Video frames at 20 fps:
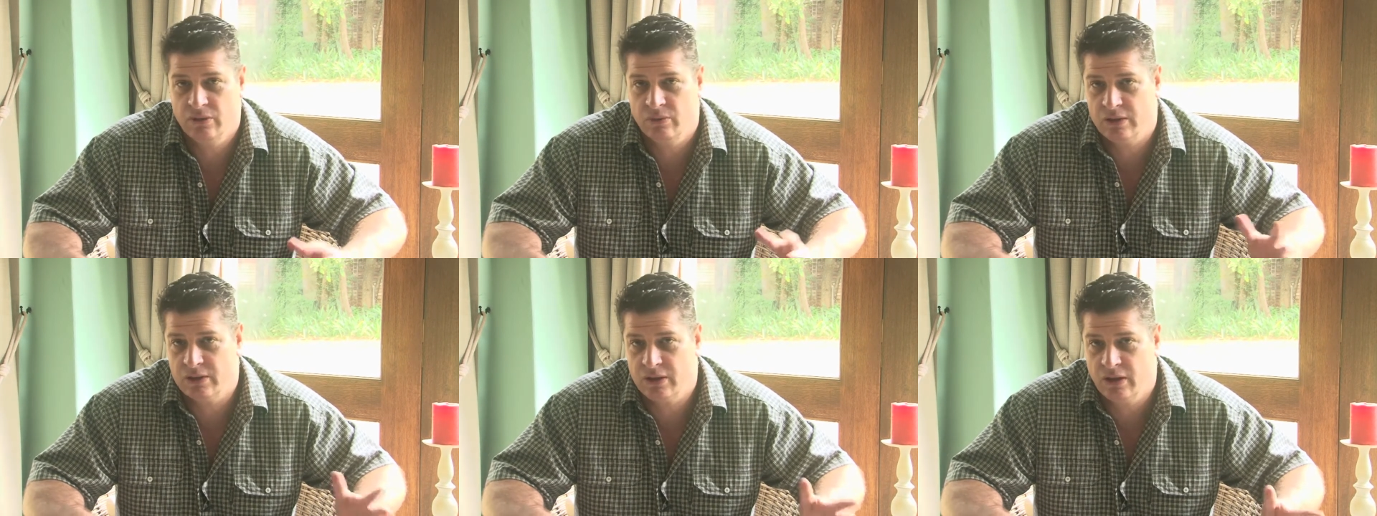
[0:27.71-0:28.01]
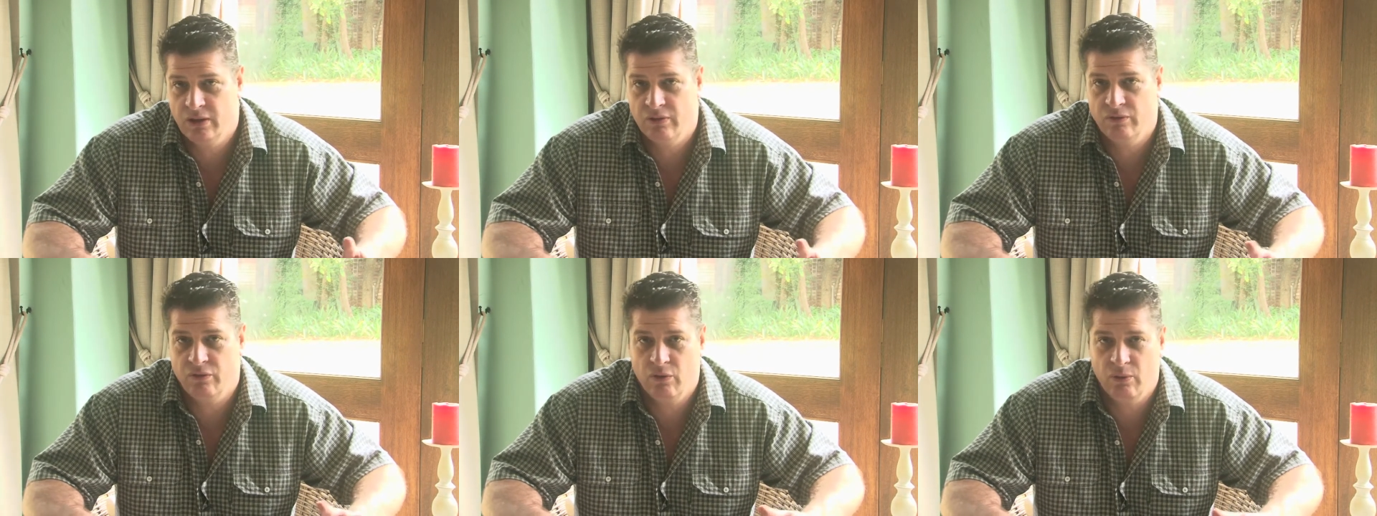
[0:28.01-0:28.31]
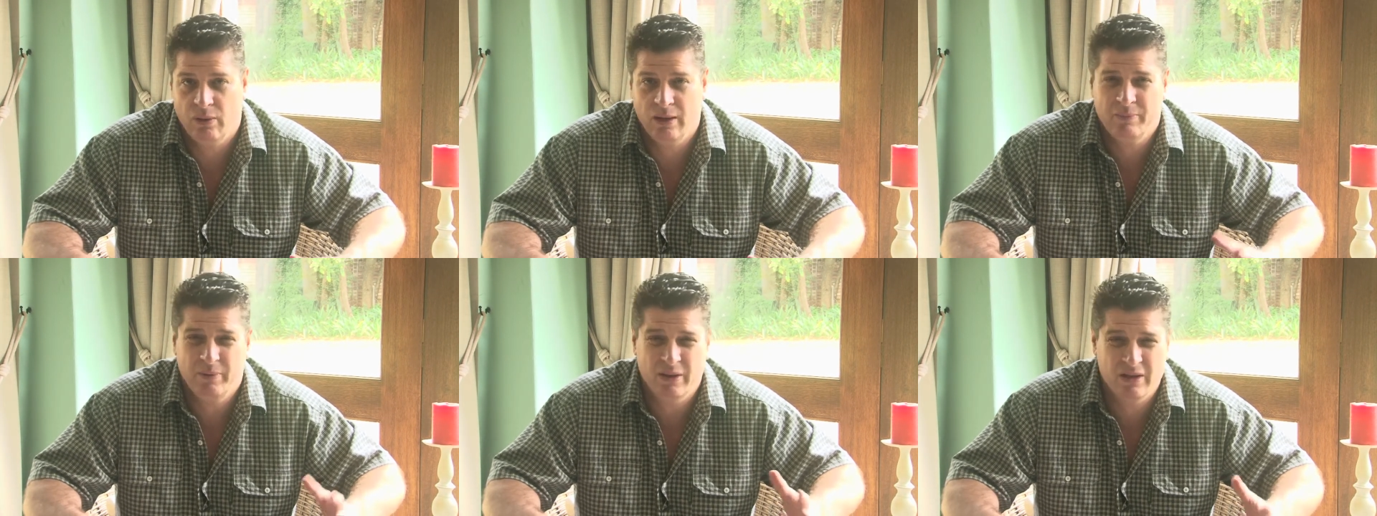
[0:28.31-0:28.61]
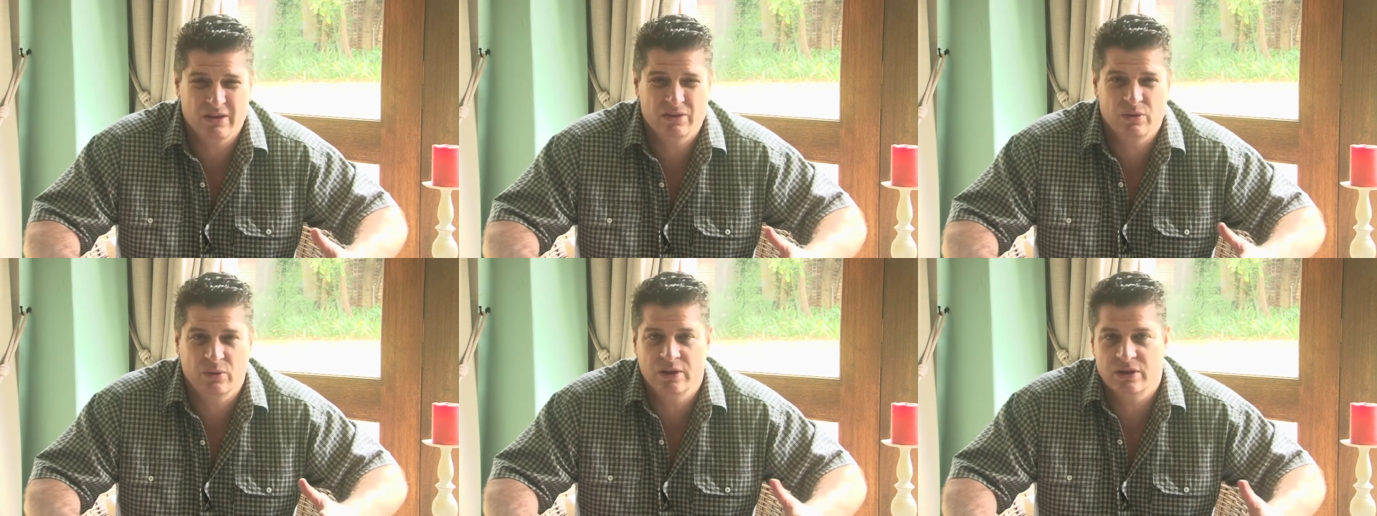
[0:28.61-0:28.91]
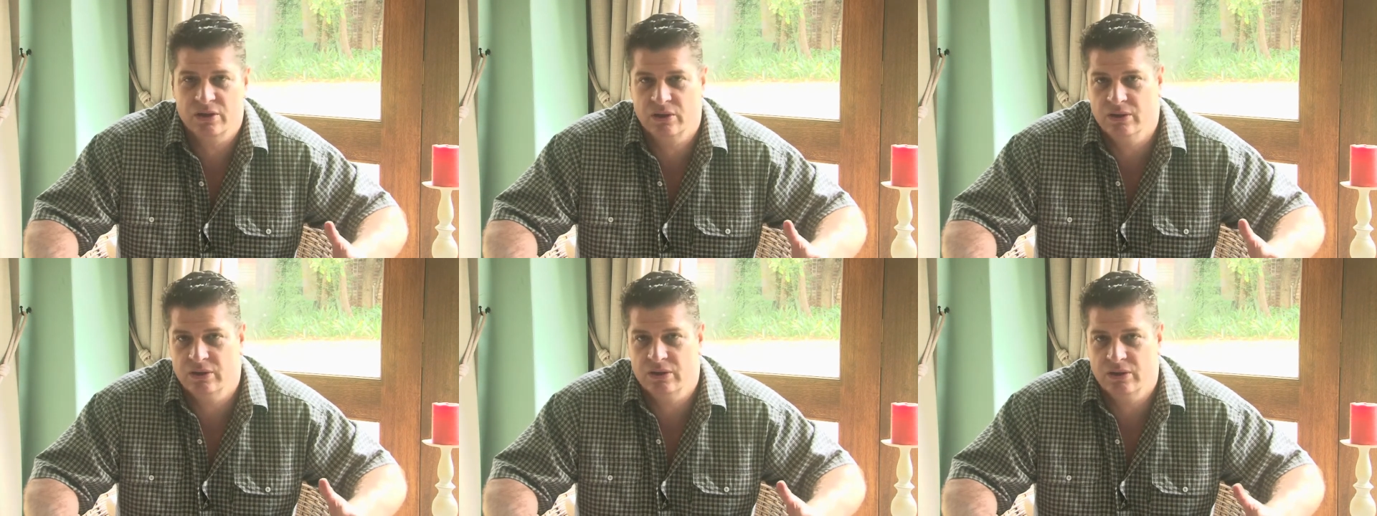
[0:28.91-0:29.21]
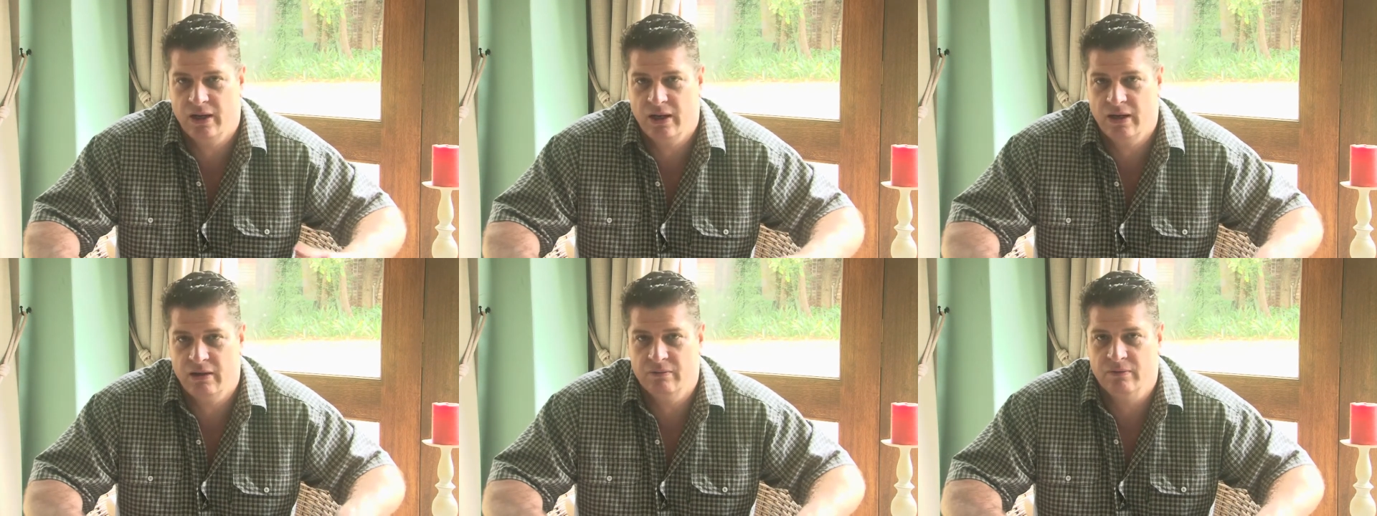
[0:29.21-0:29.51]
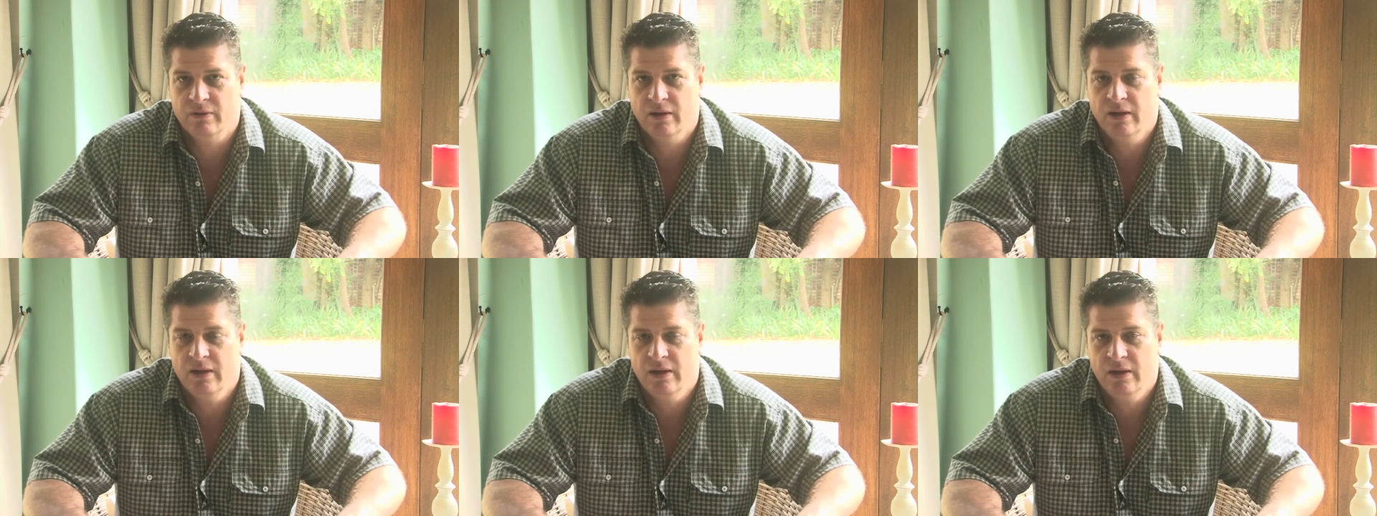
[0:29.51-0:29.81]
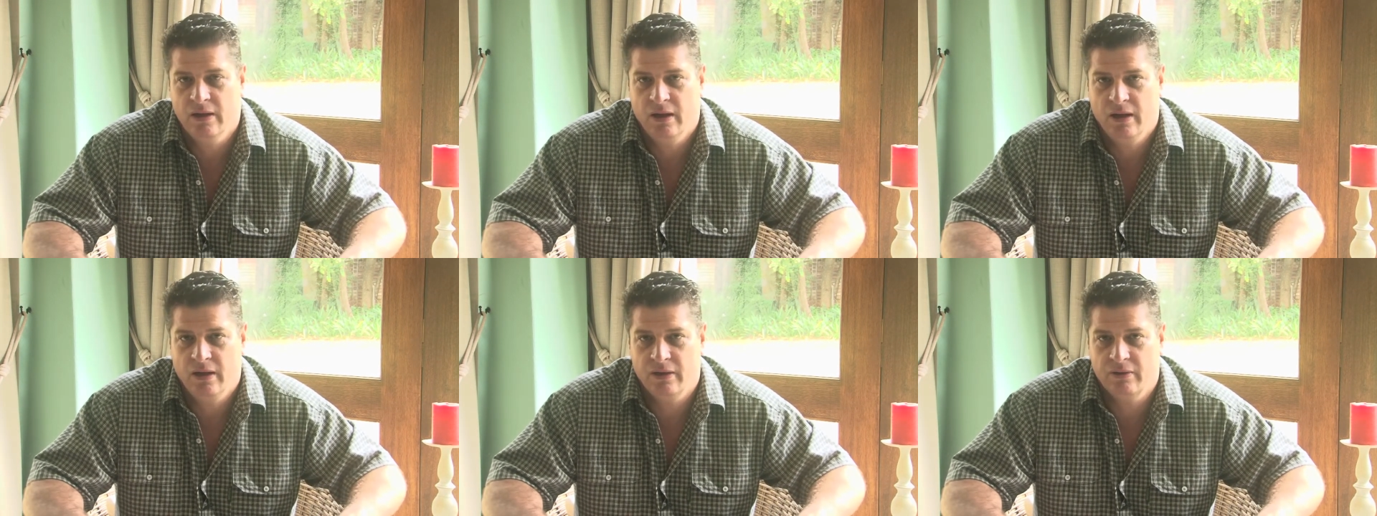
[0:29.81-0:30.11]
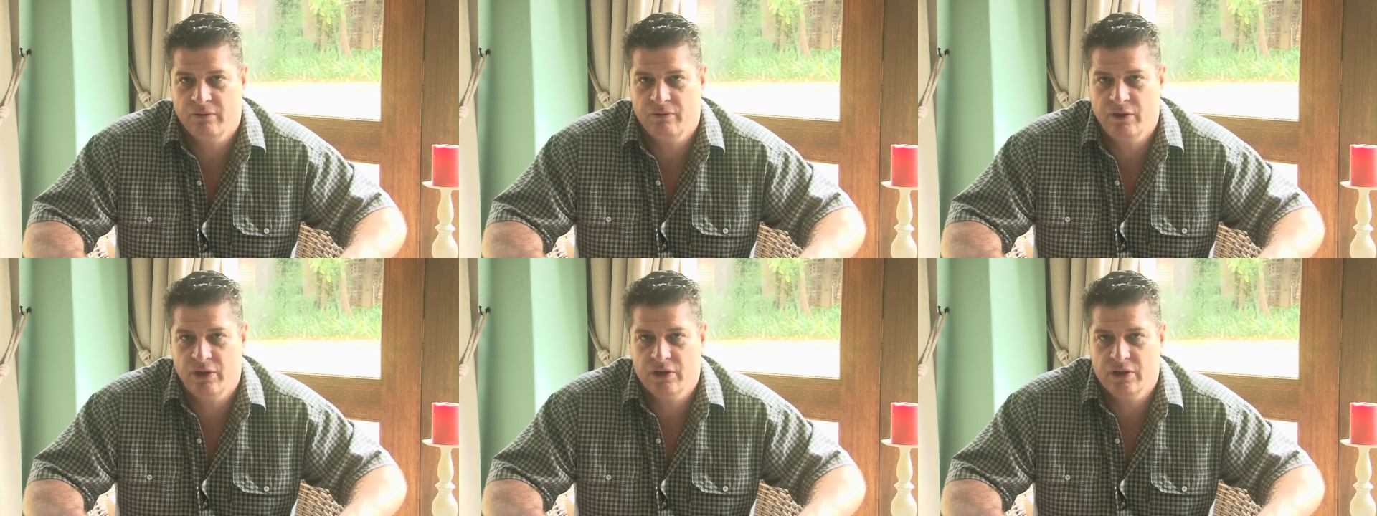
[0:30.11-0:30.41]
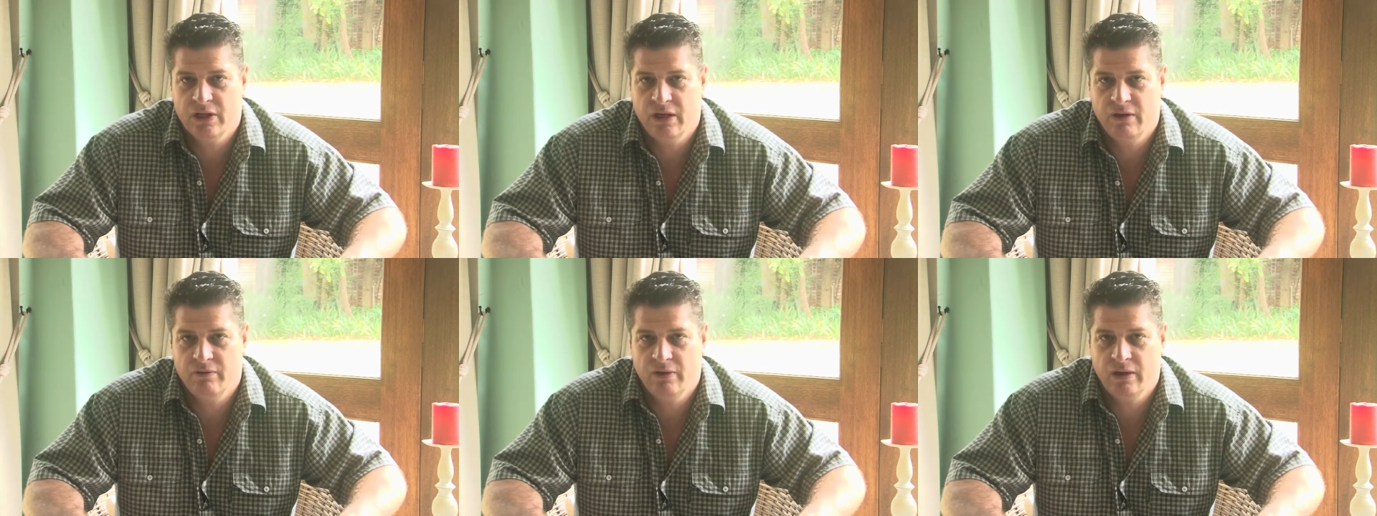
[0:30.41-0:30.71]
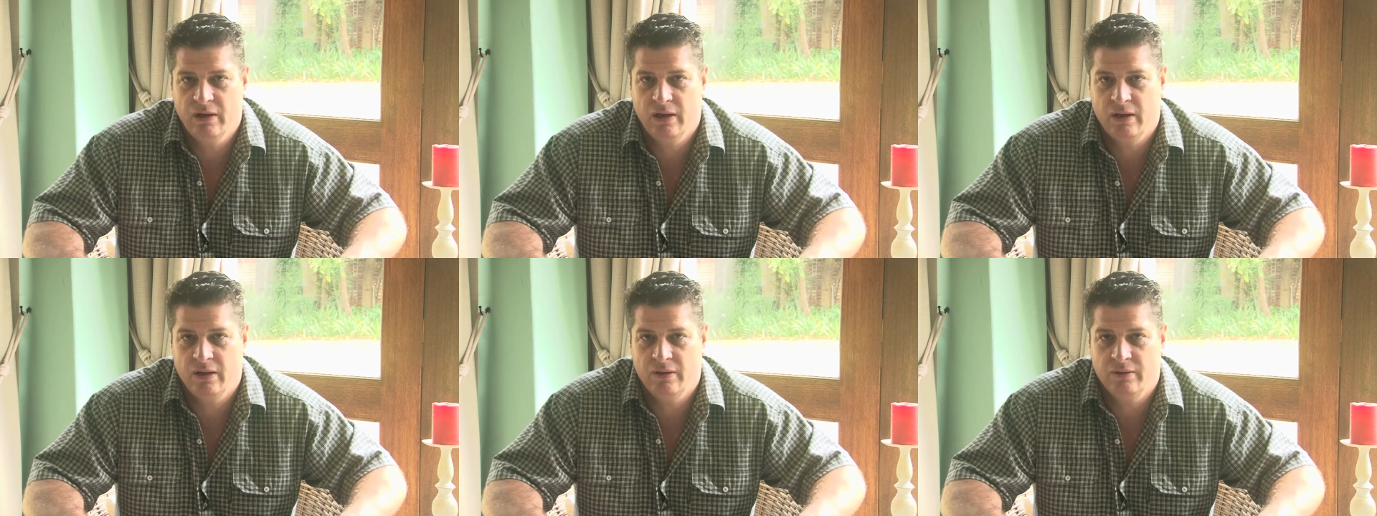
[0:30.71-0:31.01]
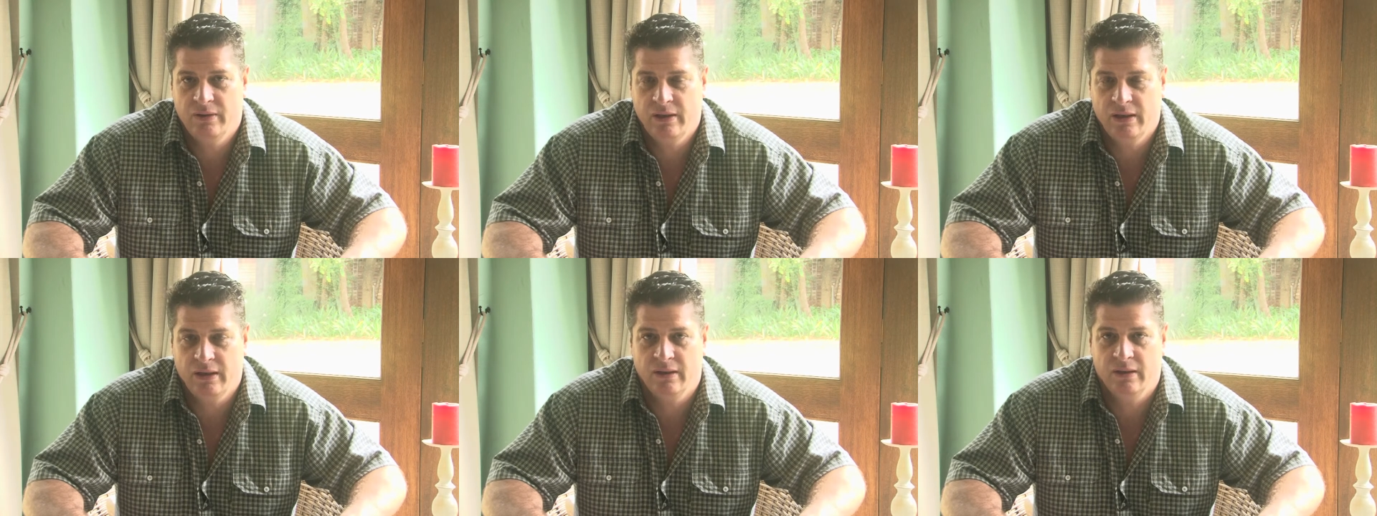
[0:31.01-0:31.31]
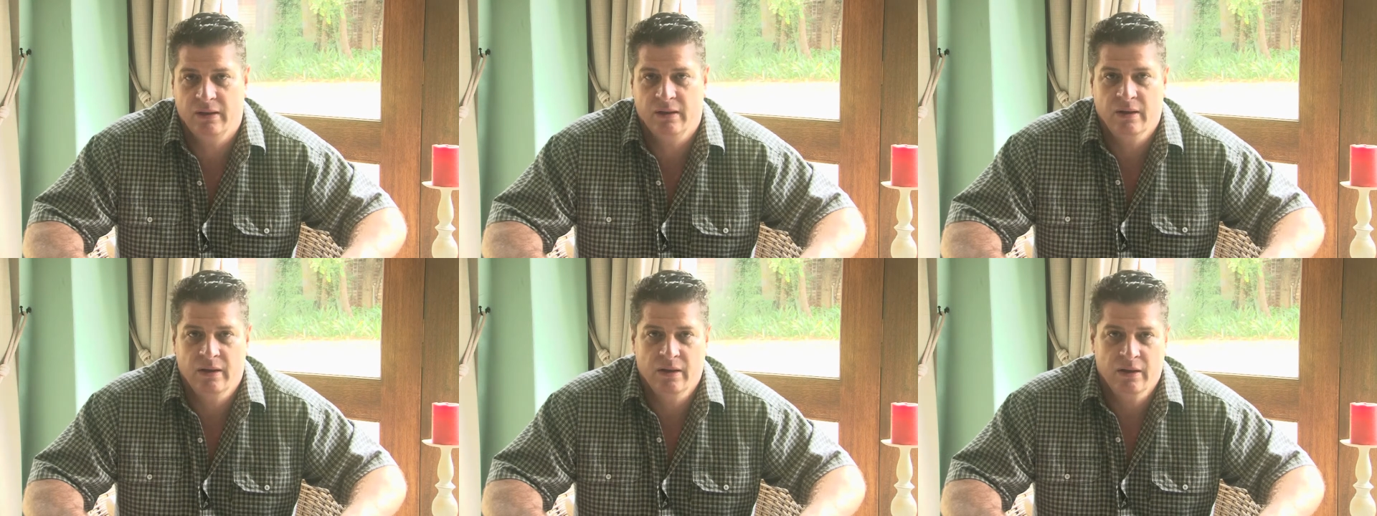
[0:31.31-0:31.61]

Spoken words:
what's going for what, but it's always good to have a refresher every now and then